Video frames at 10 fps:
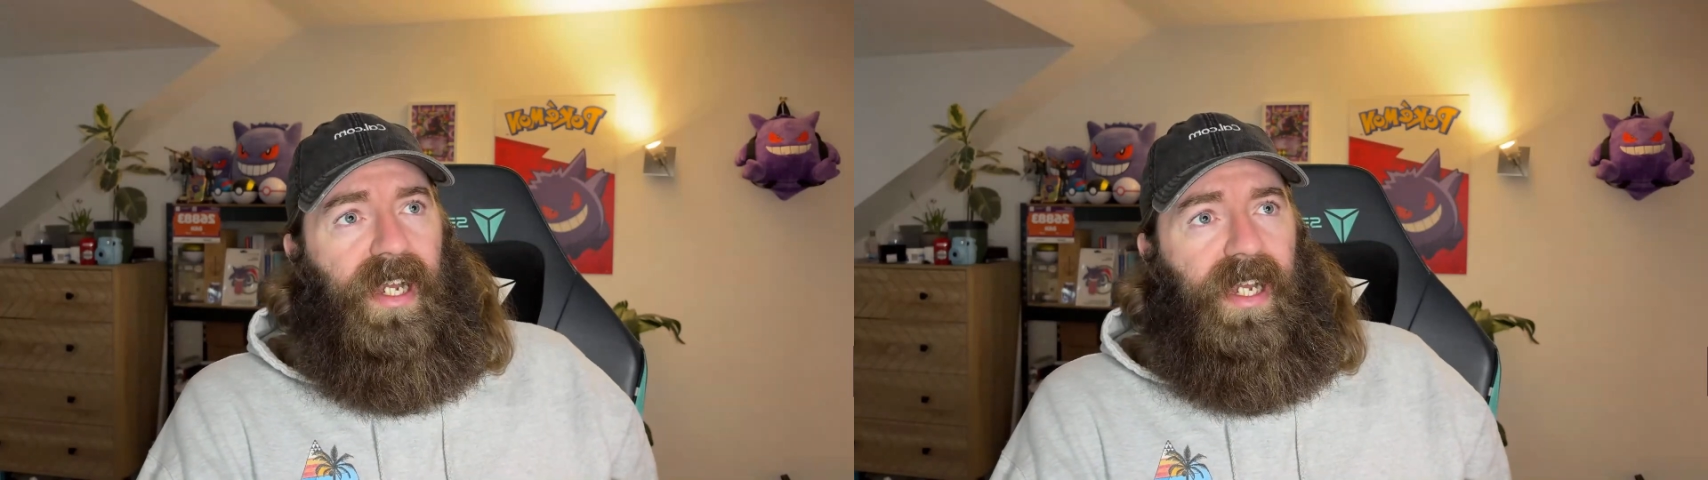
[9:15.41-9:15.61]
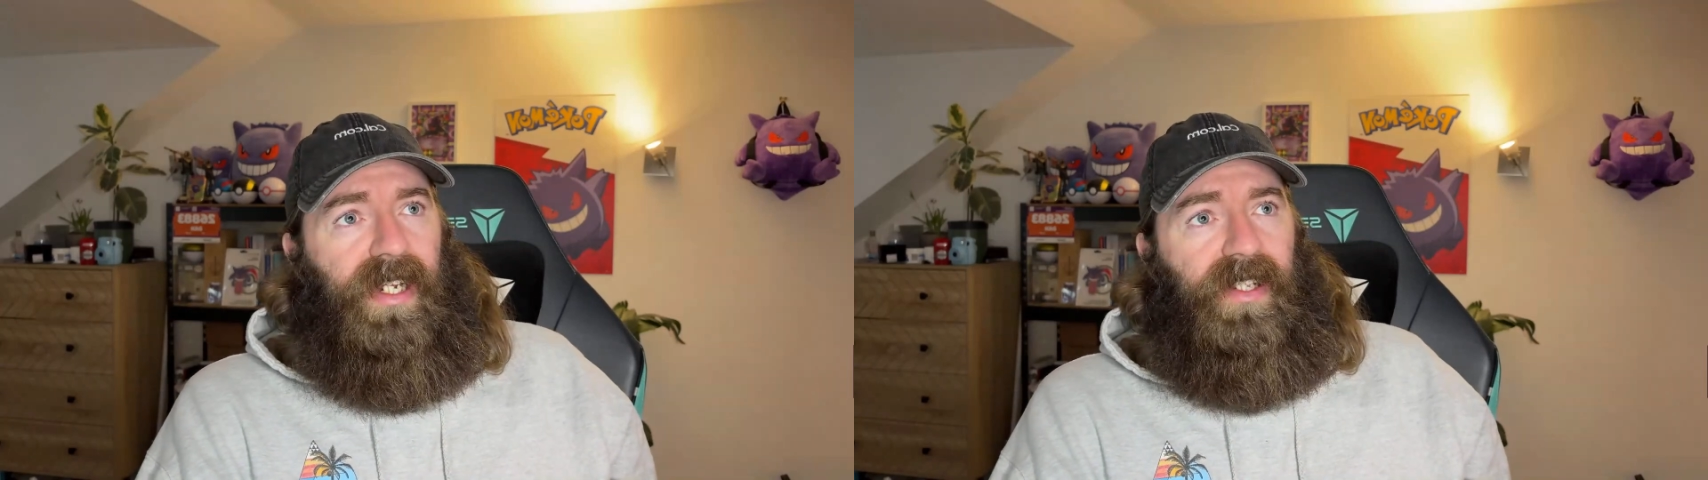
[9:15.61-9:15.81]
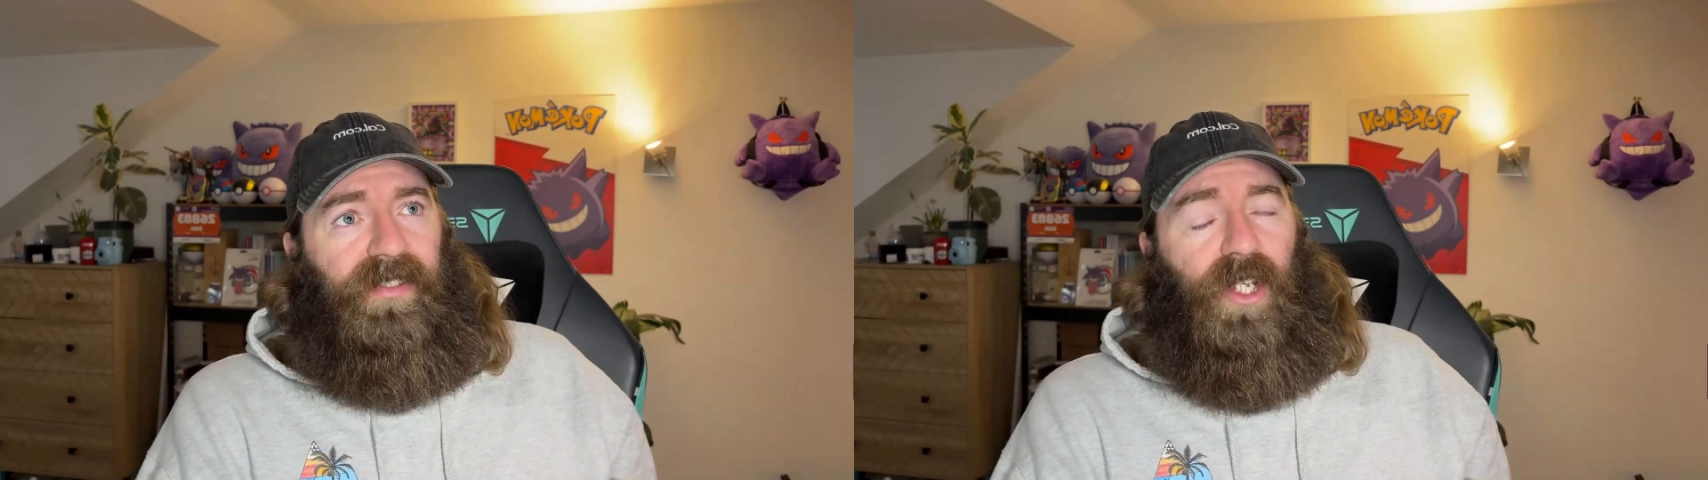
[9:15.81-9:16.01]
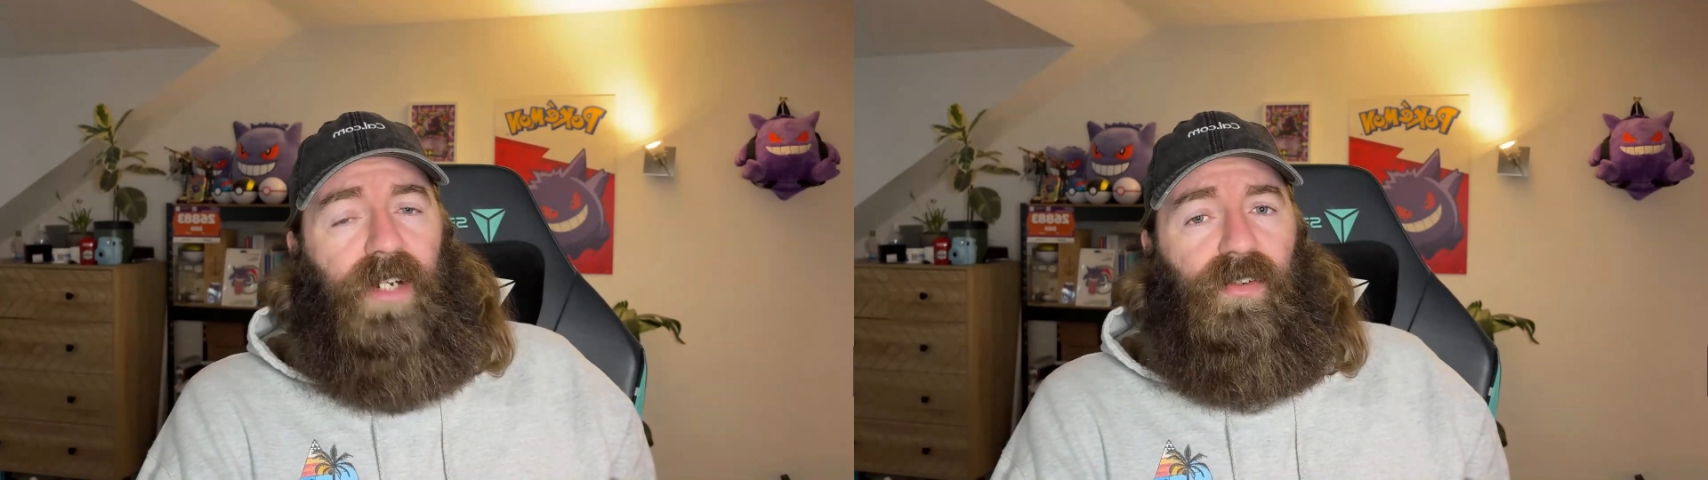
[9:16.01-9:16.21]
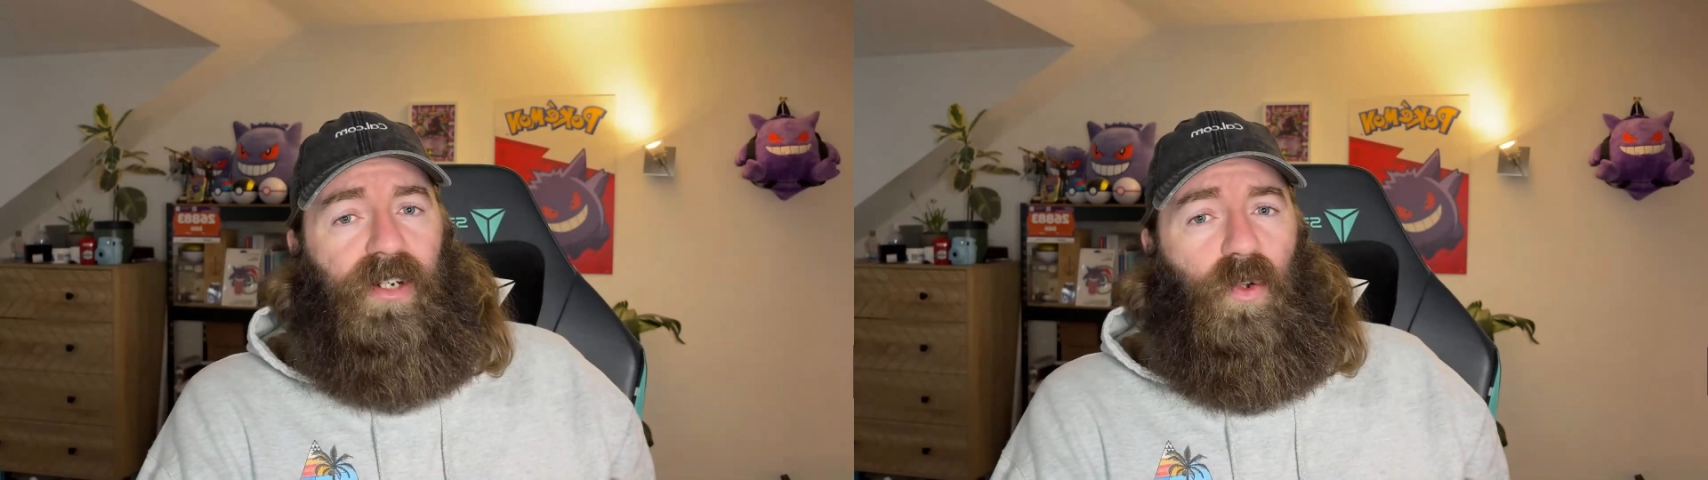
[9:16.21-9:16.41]
And there's
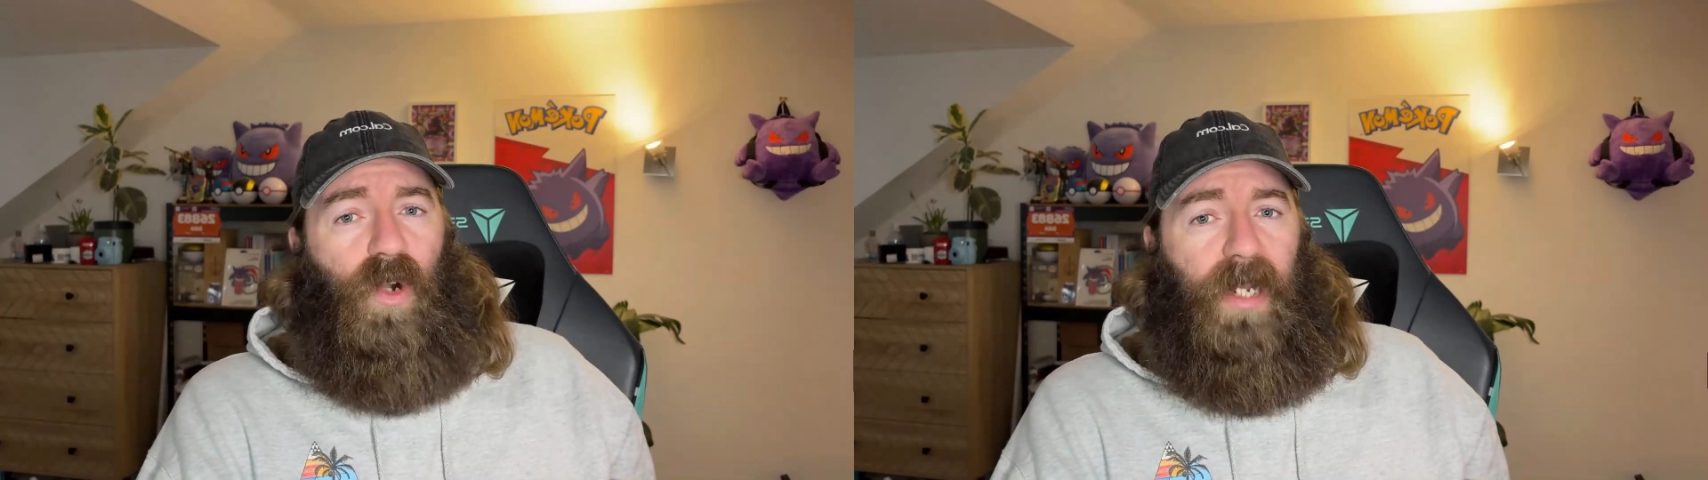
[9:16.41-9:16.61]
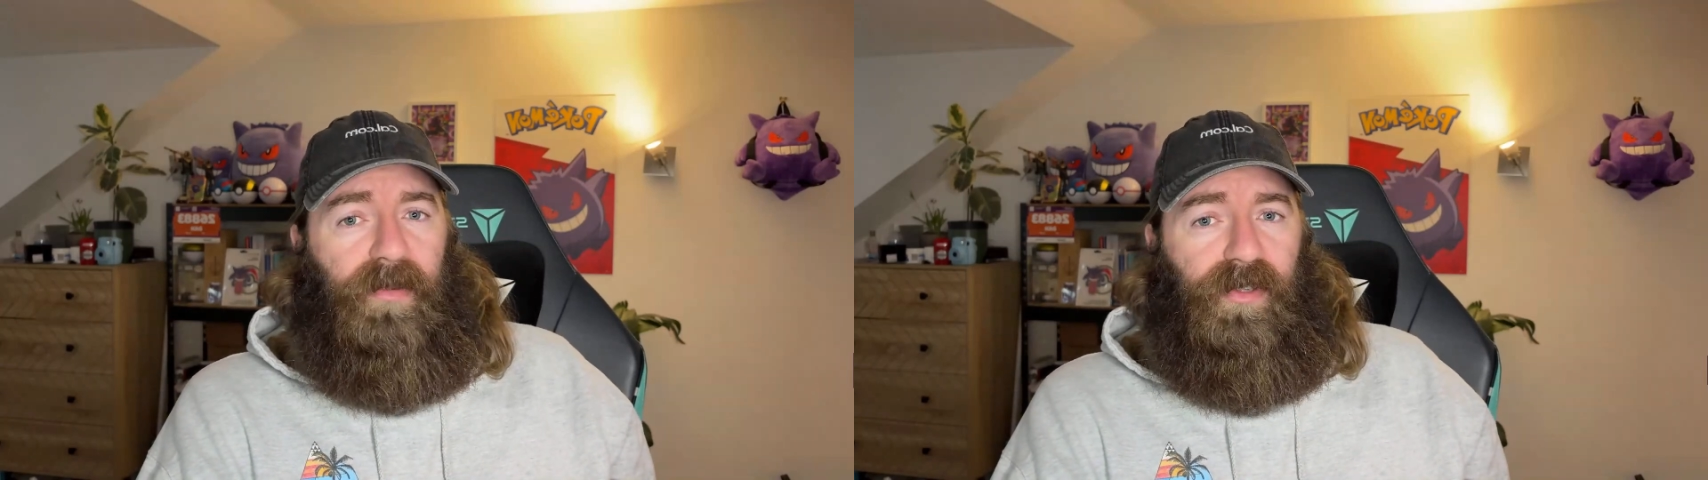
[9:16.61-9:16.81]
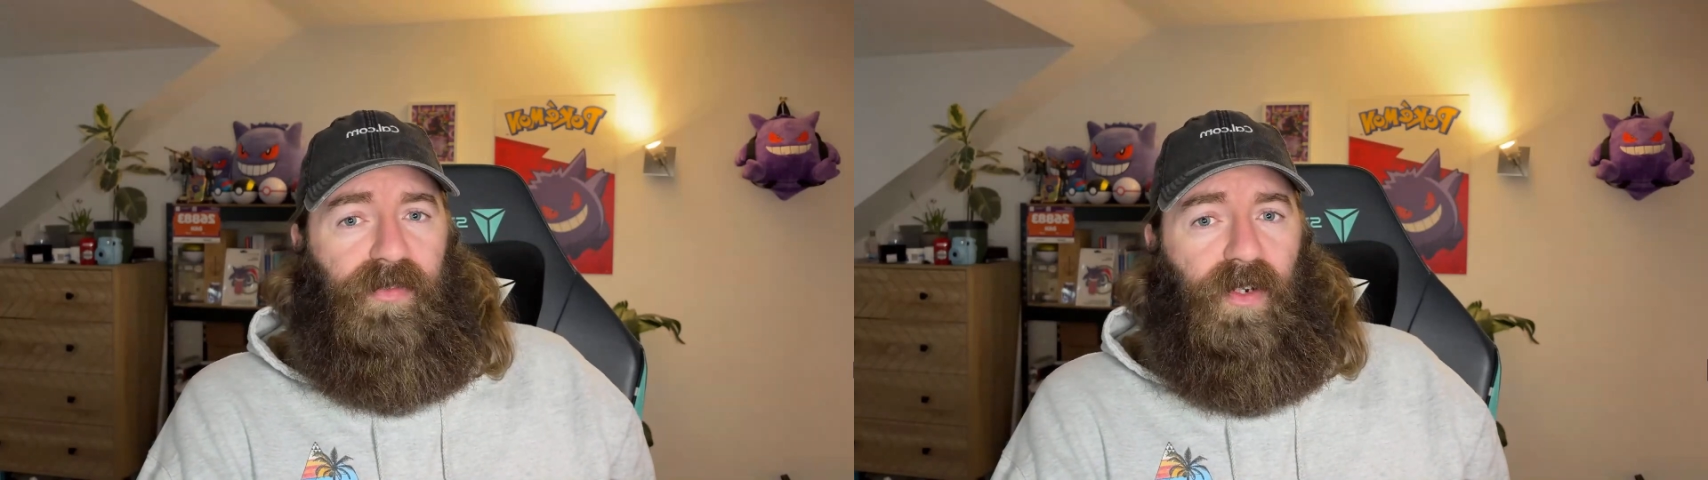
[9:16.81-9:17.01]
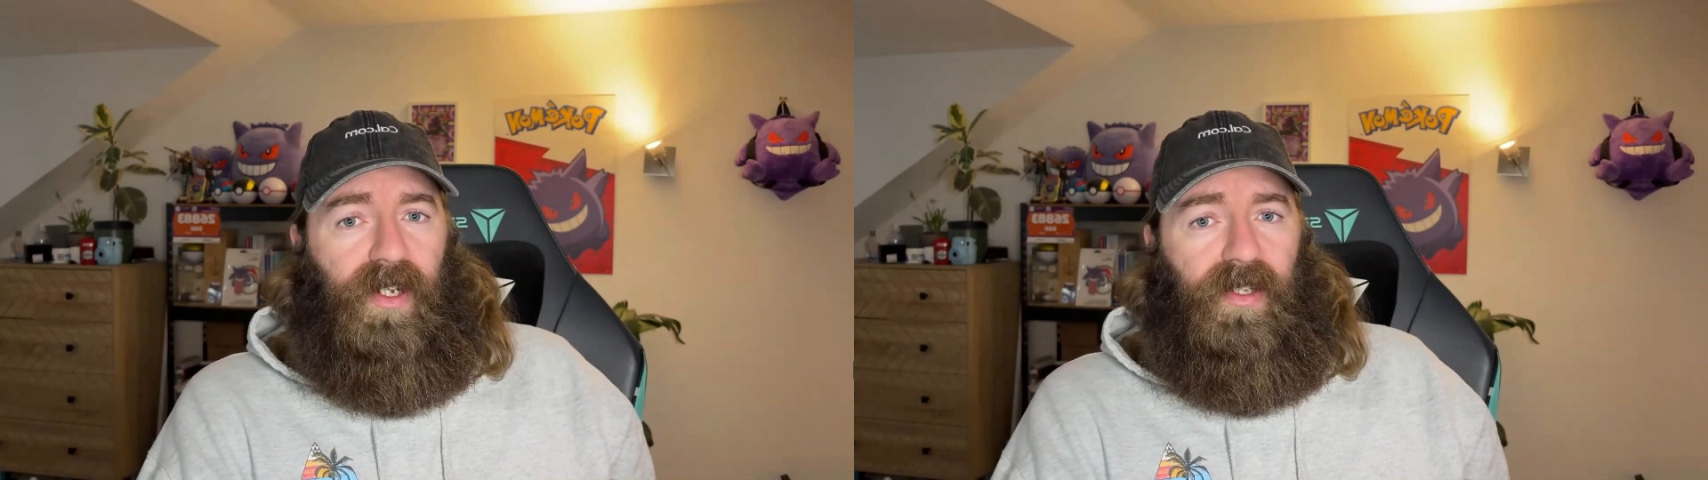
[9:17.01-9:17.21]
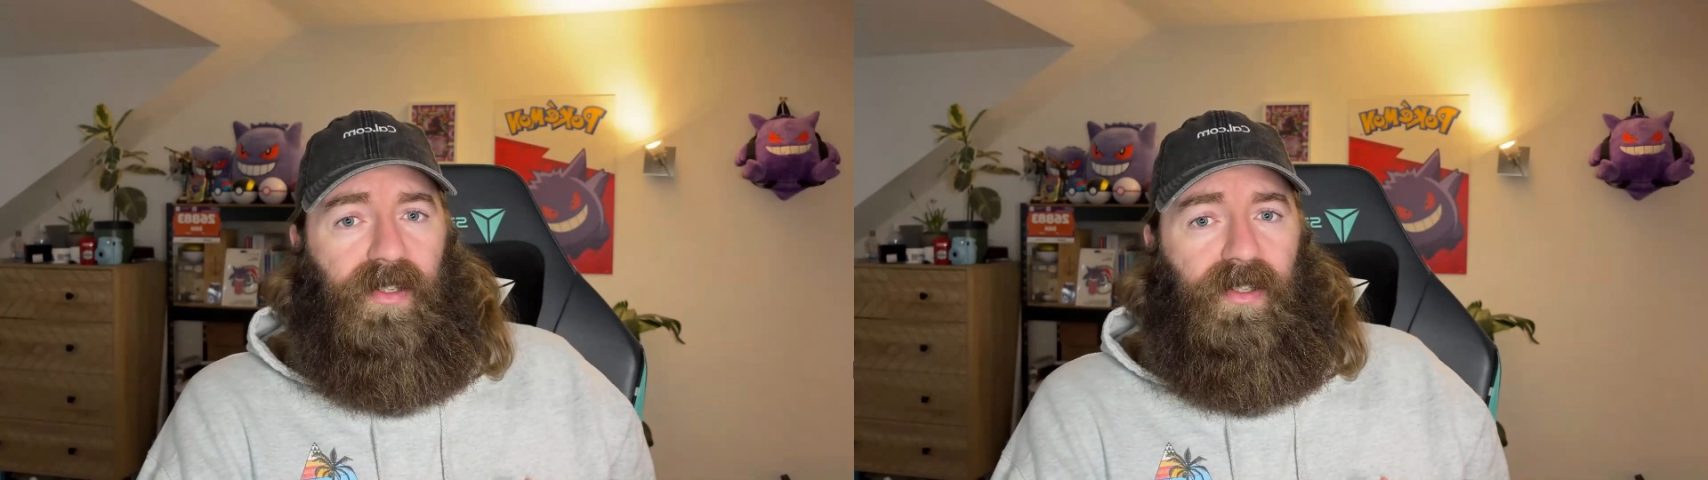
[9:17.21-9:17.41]
no other requirements for
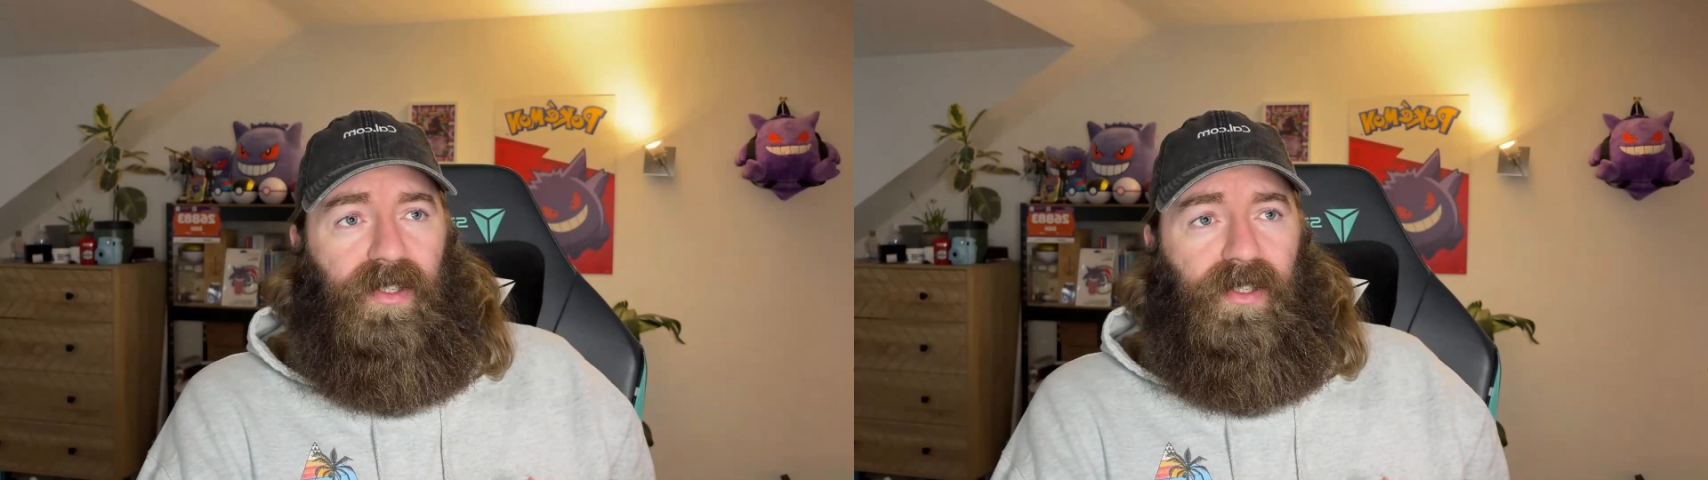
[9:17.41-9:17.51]
it.